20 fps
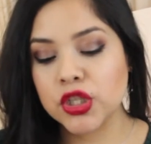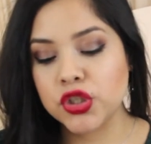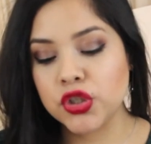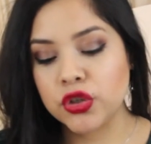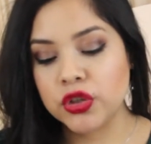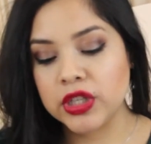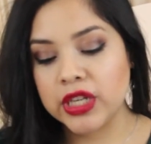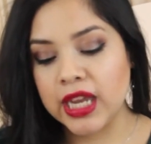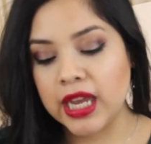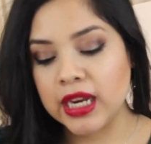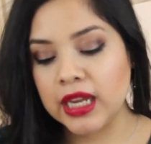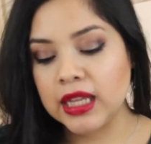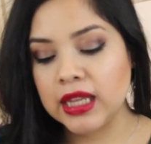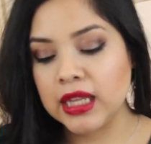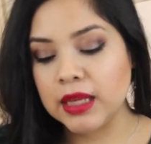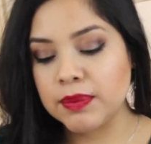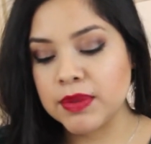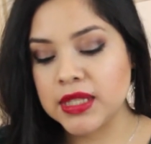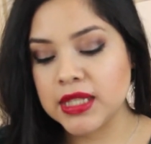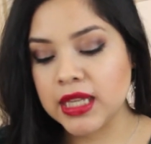a Jordana
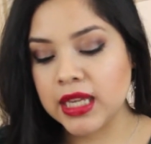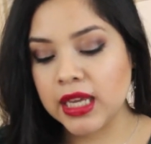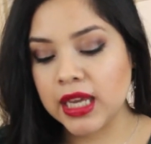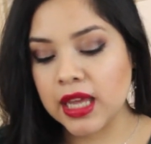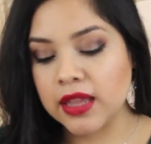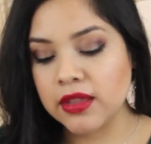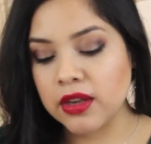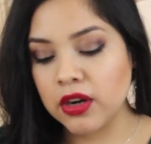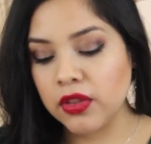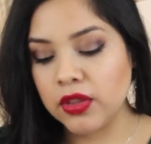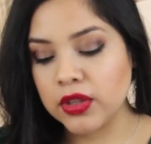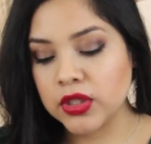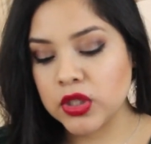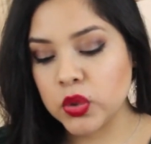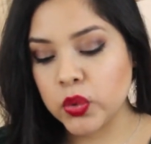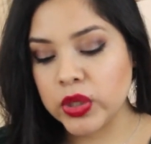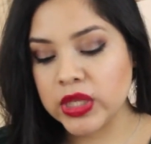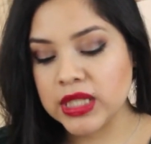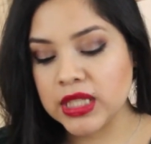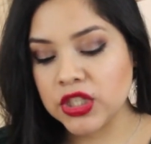lipstick and they're the
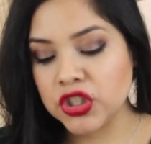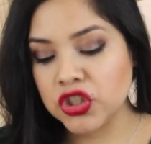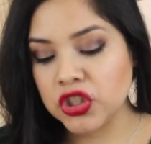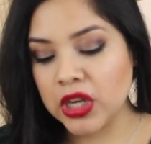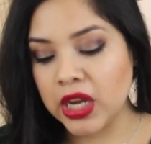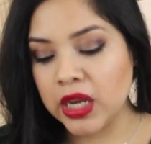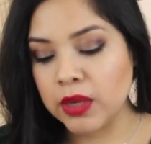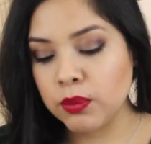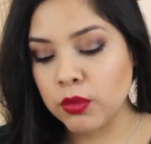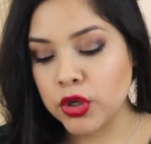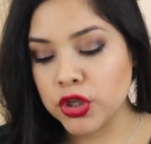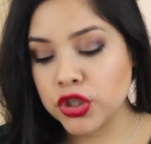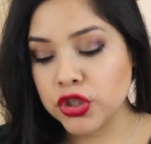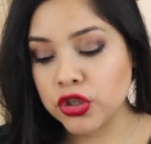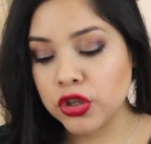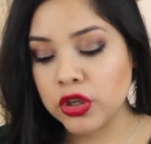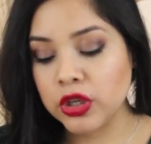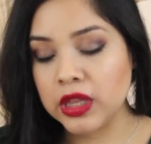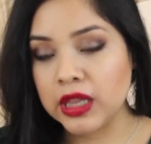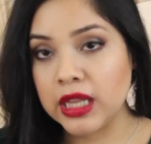Twist and Shine
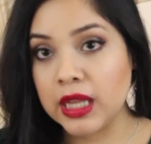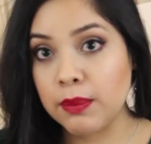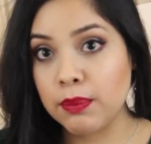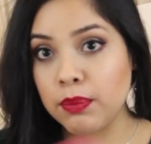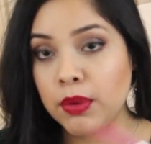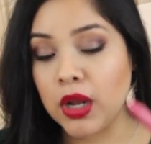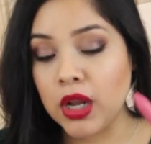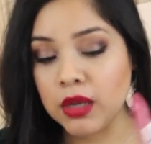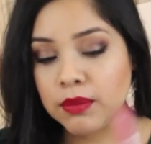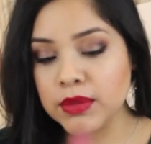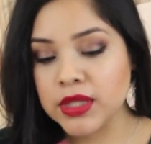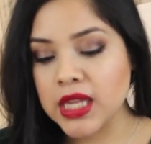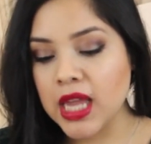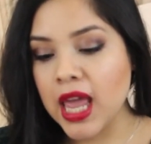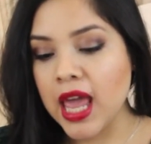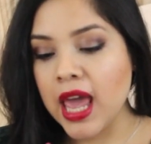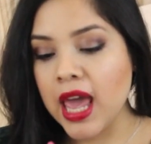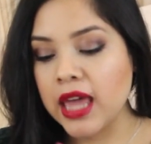Moisture Lip Balms.